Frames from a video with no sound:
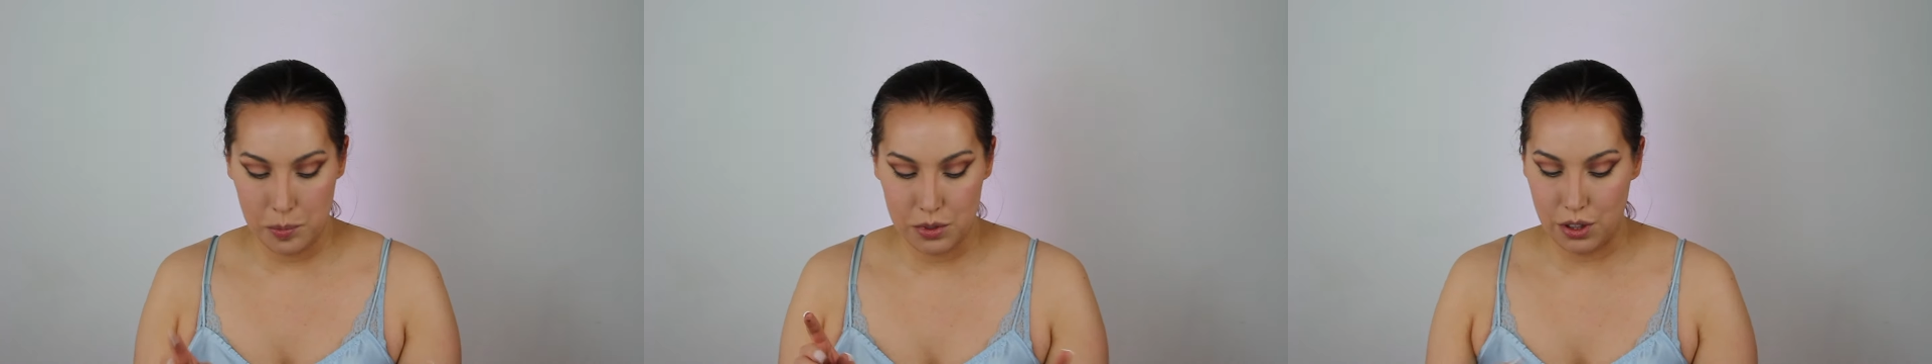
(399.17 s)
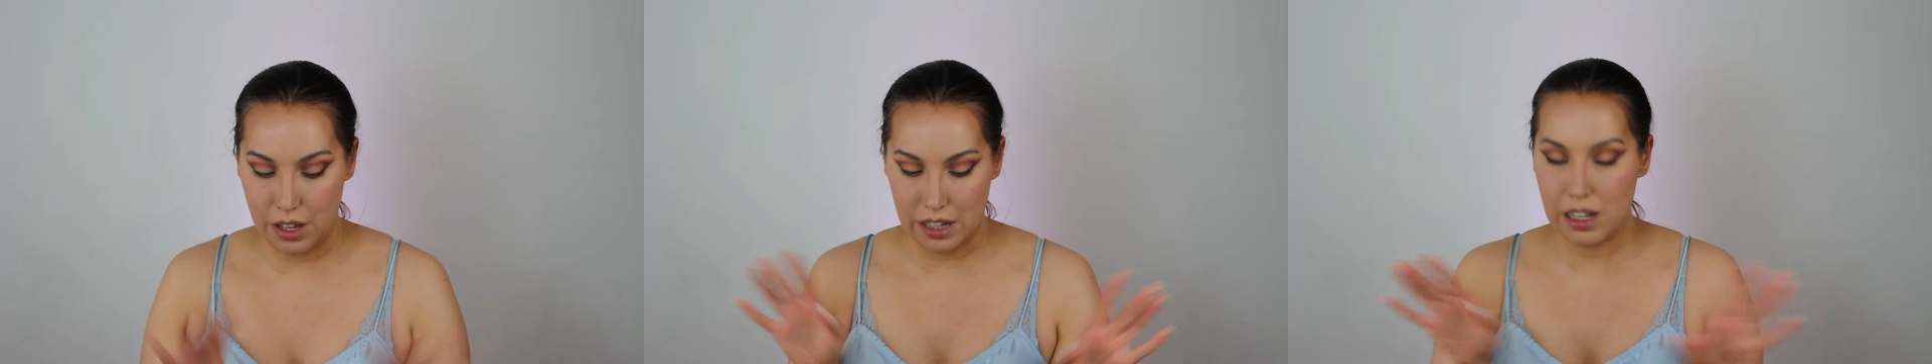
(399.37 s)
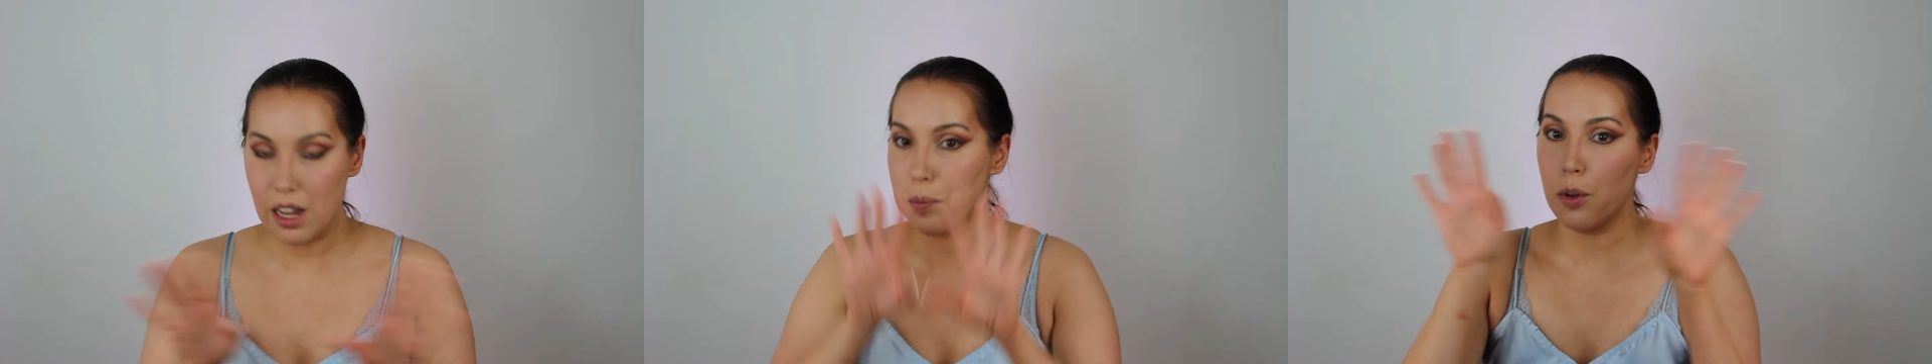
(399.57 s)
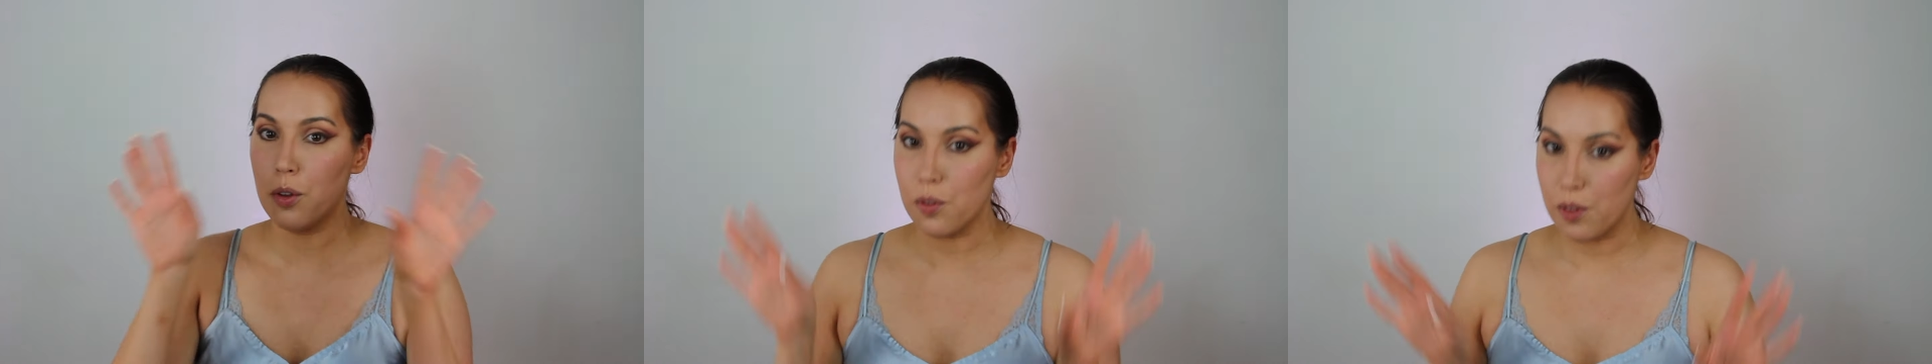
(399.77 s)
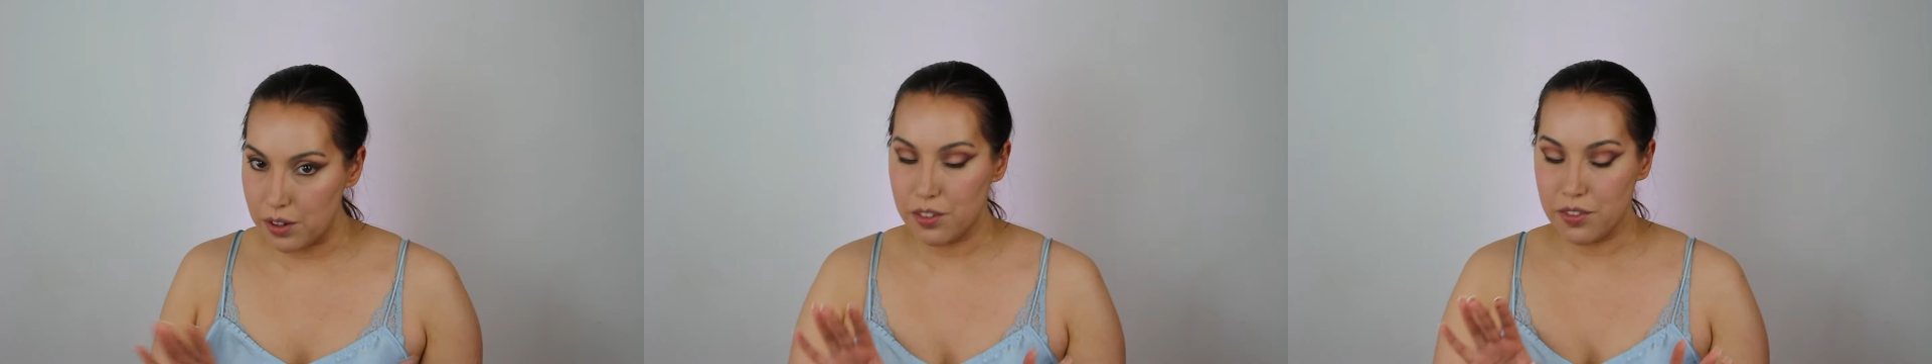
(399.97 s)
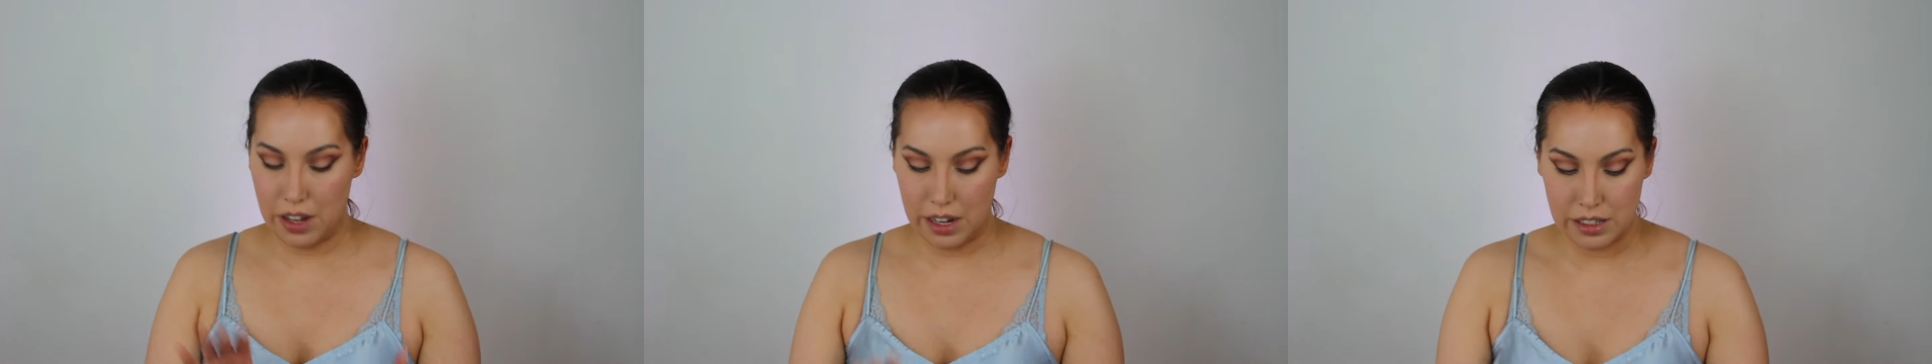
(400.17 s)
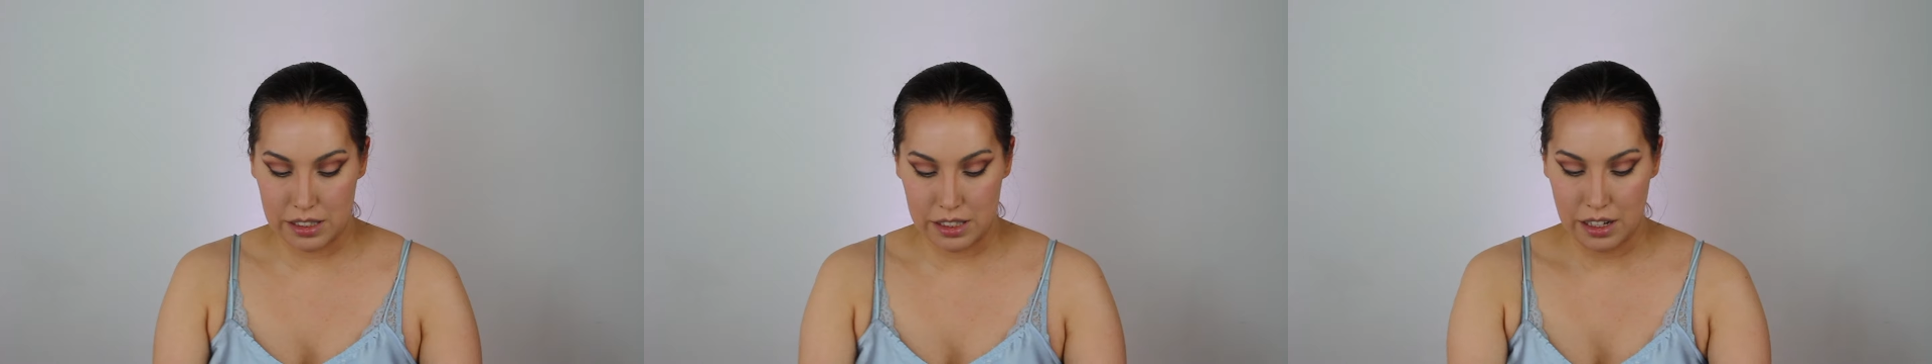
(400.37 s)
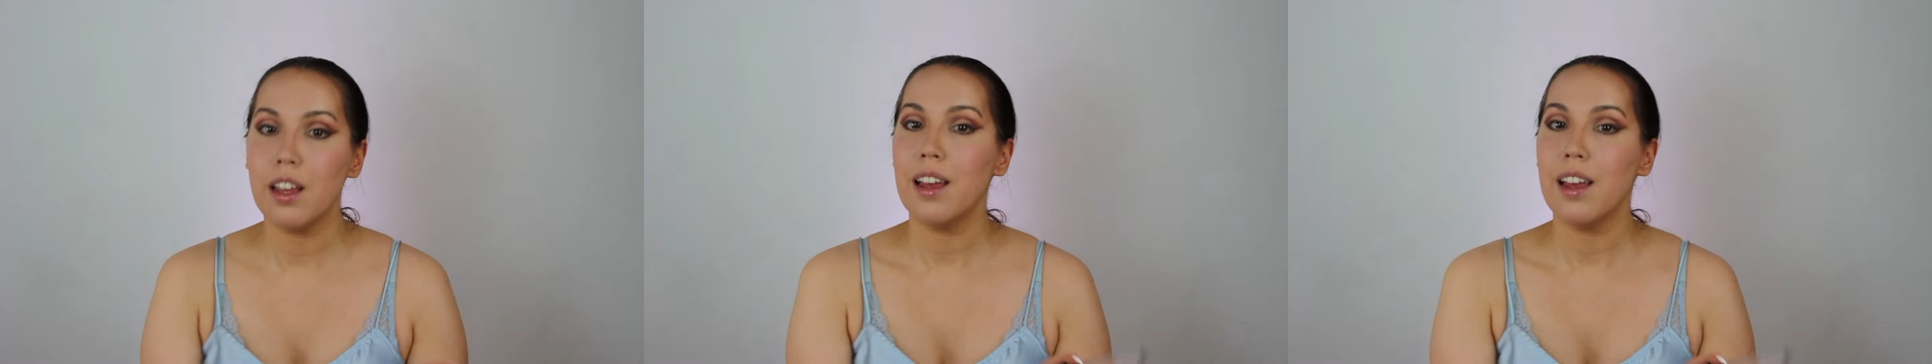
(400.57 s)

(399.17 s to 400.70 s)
so that I move around the face.